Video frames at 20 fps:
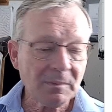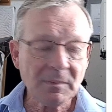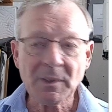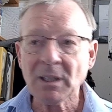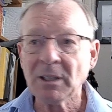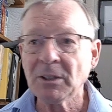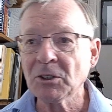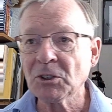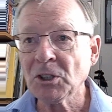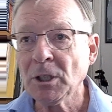
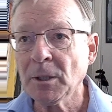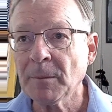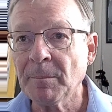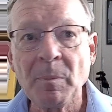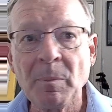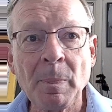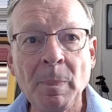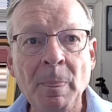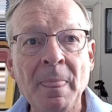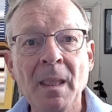So,
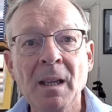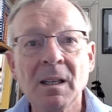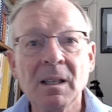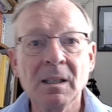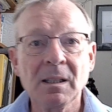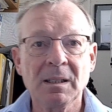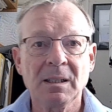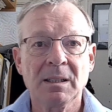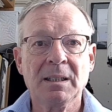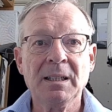
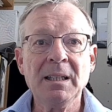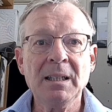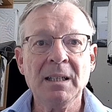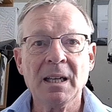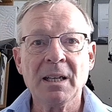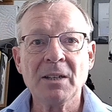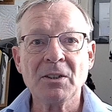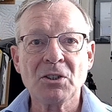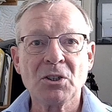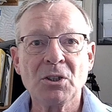key is
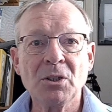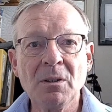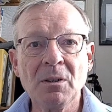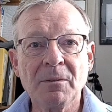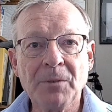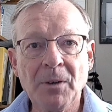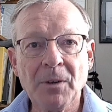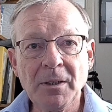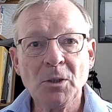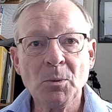to
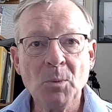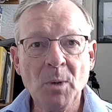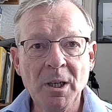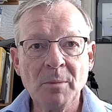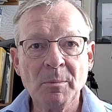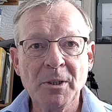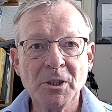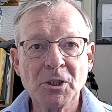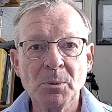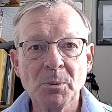find the way in
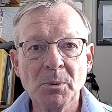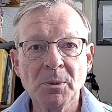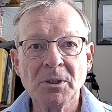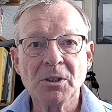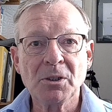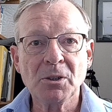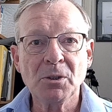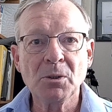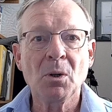which you wish to